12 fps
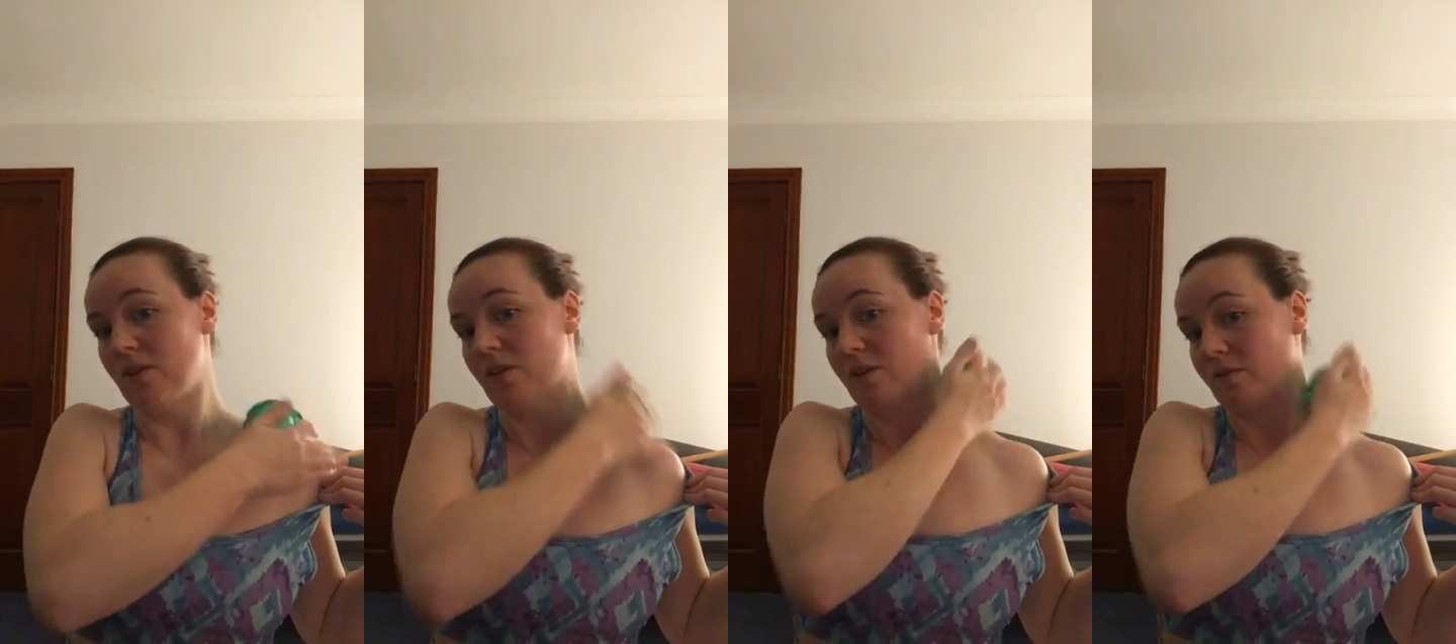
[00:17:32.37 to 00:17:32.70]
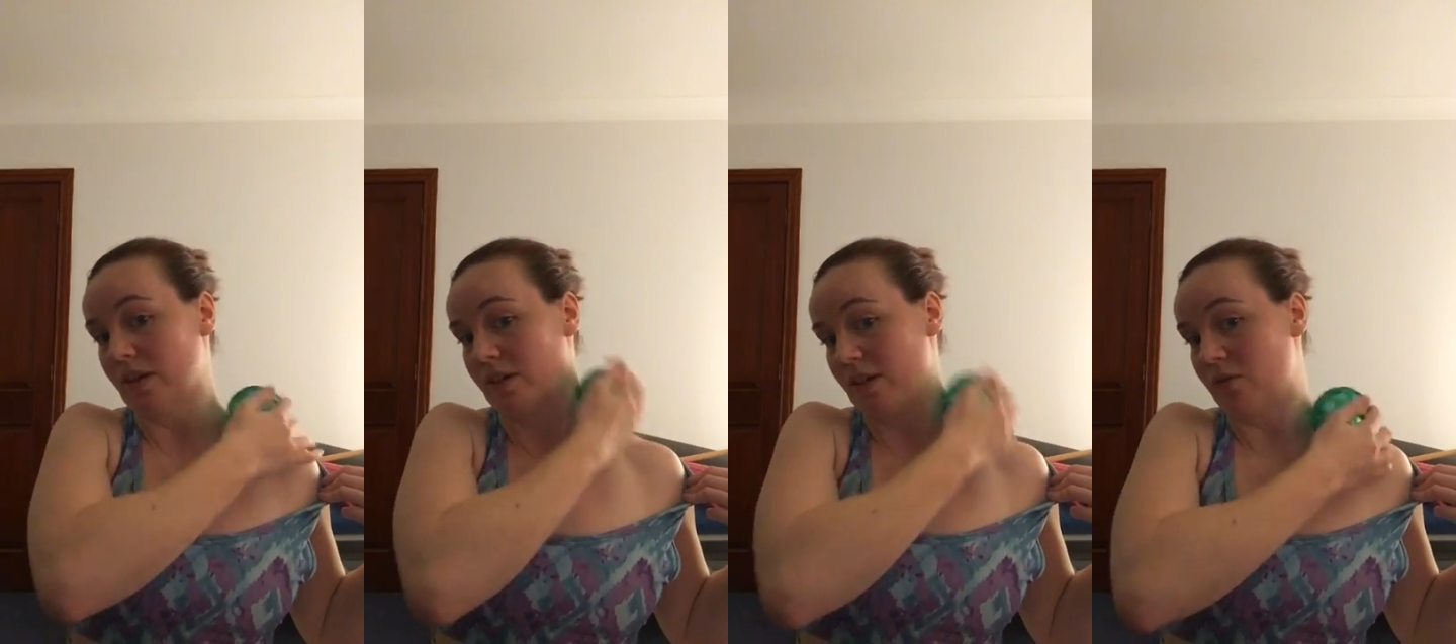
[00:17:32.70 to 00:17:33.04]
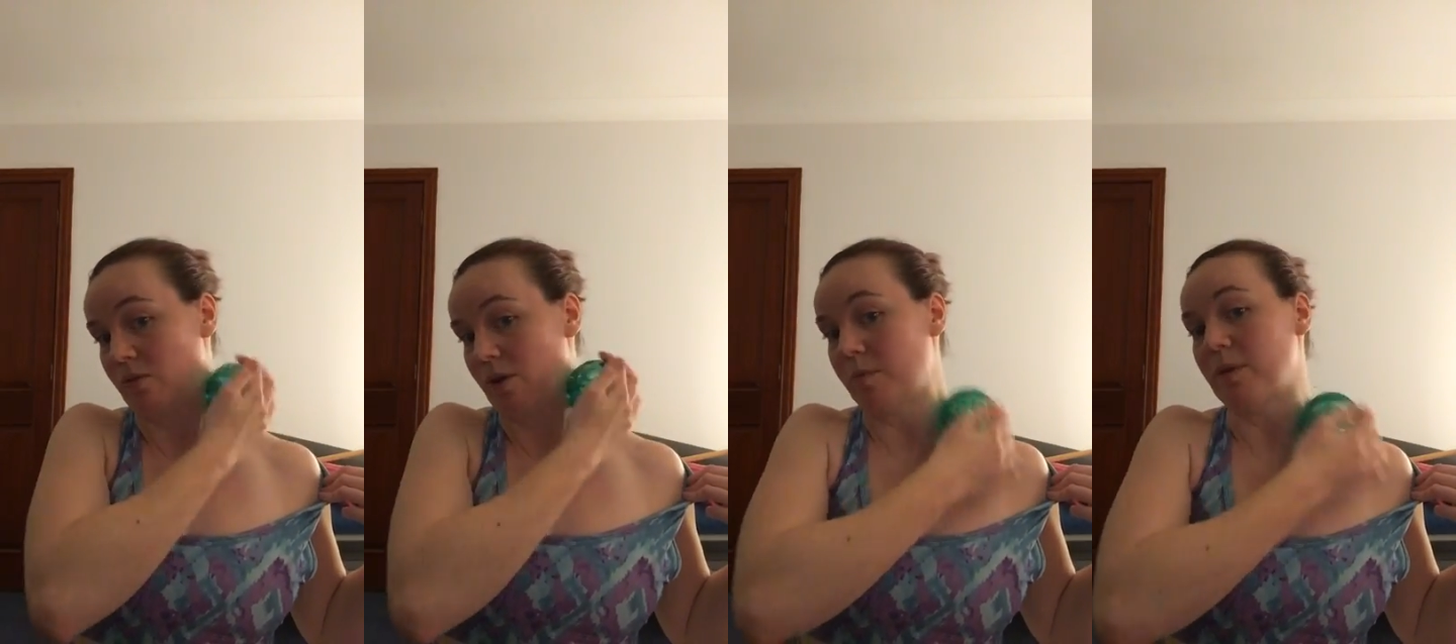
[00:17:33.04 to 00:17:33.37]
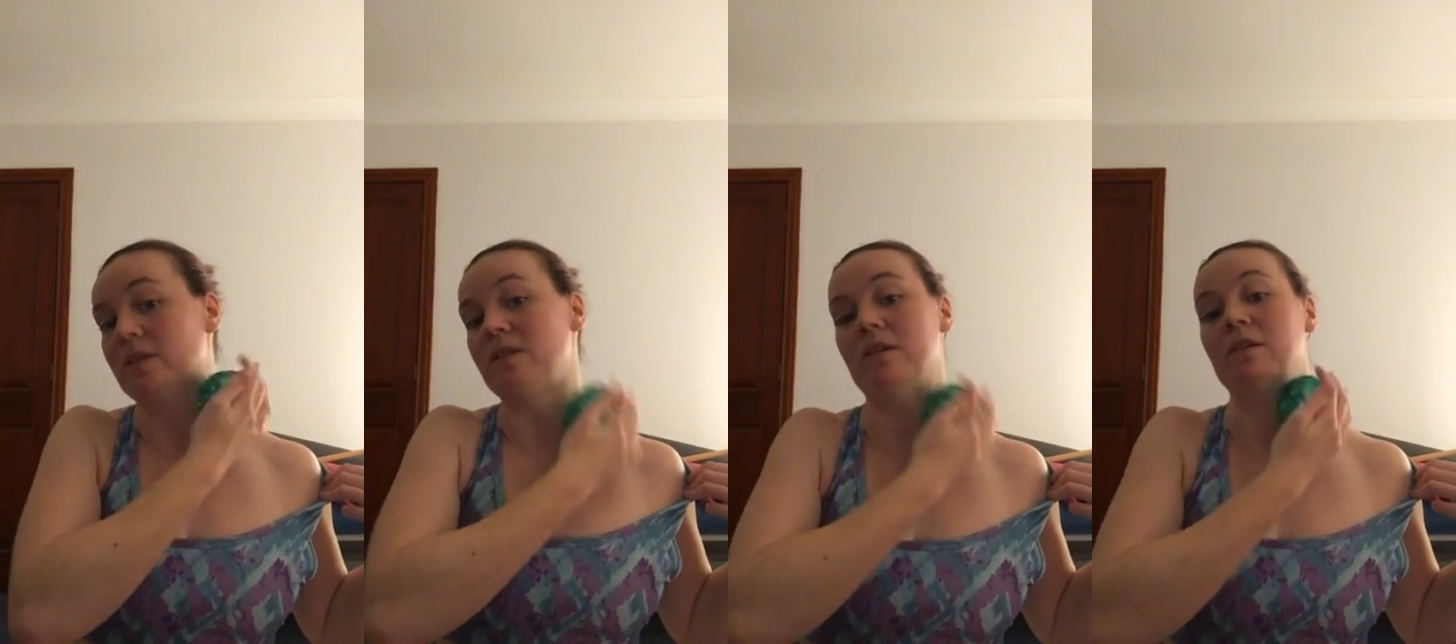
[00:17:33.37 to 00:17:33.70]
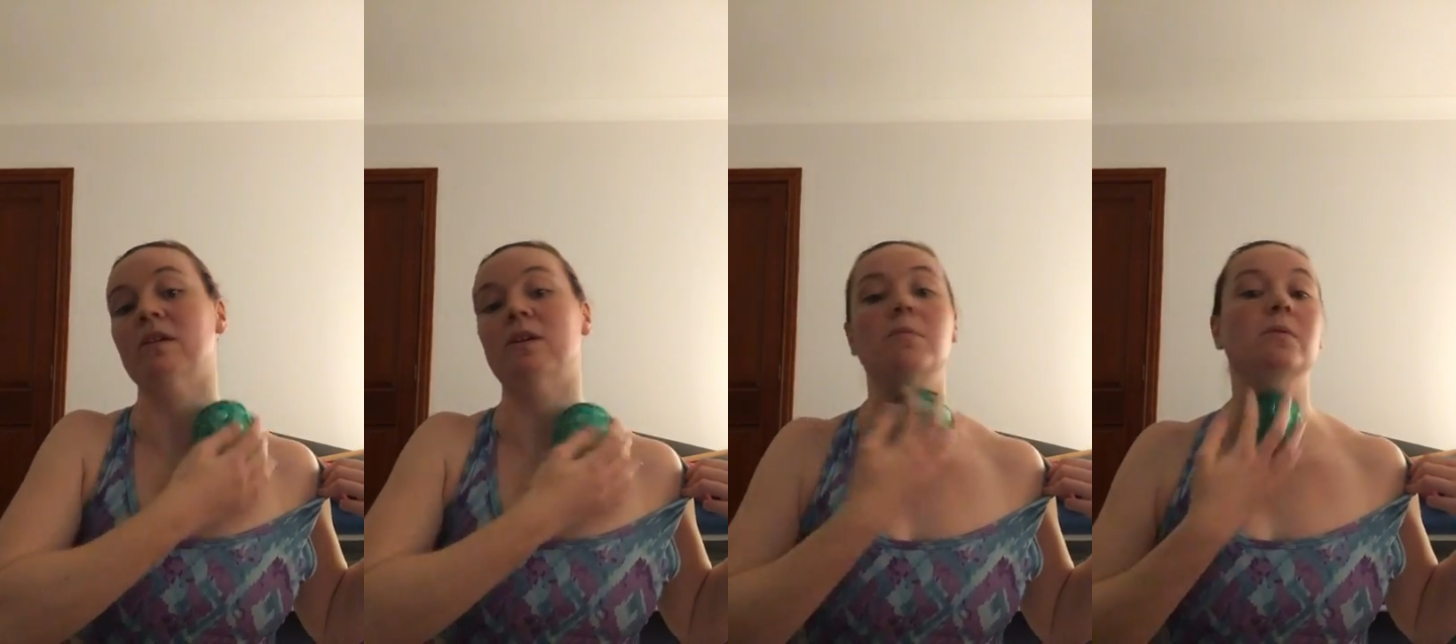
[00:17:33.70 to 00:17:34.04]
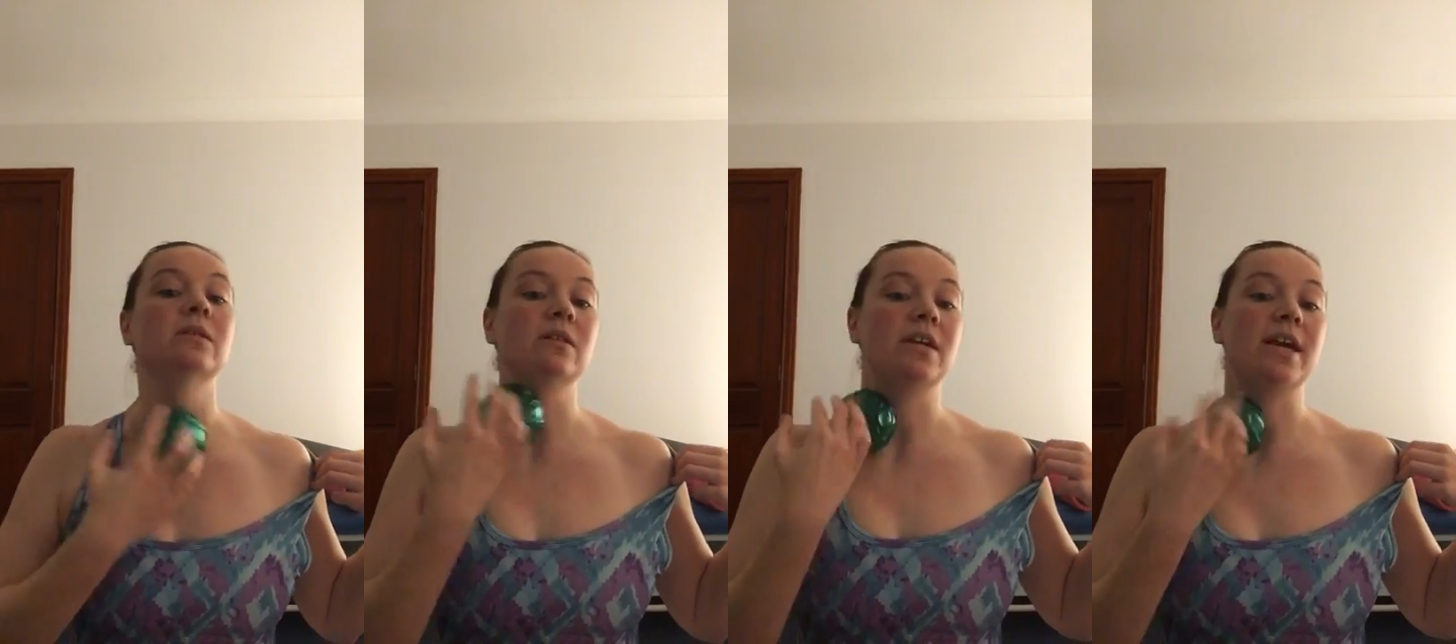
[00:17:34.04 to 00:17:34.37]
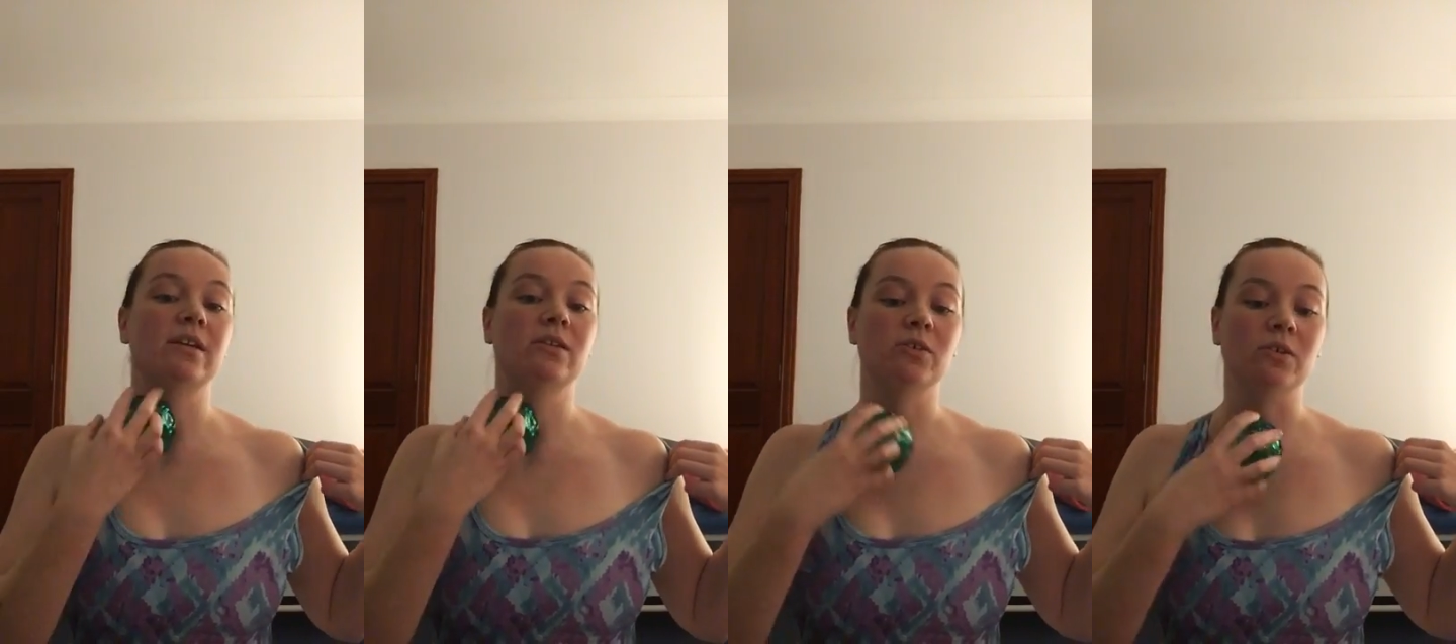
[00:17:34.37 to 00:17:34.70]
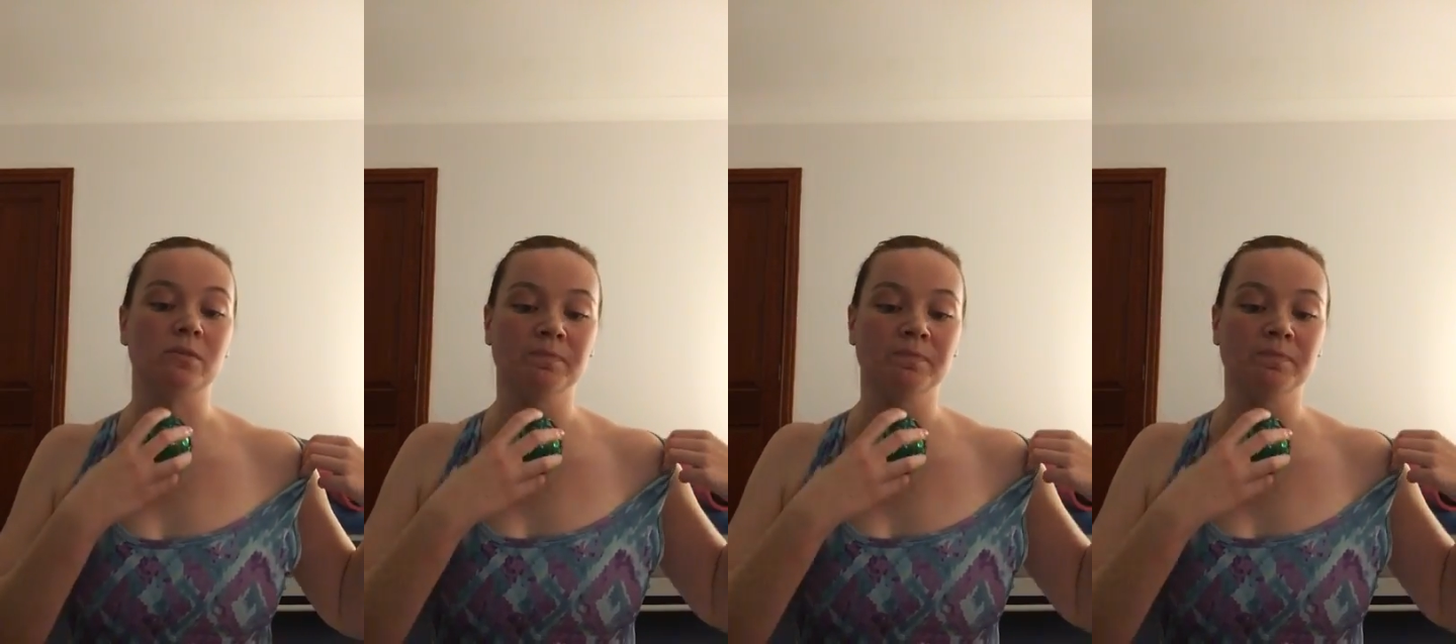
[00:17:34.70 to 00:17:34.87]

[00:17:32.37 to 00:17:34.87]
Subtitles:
You can, like I say, go up into the neck too.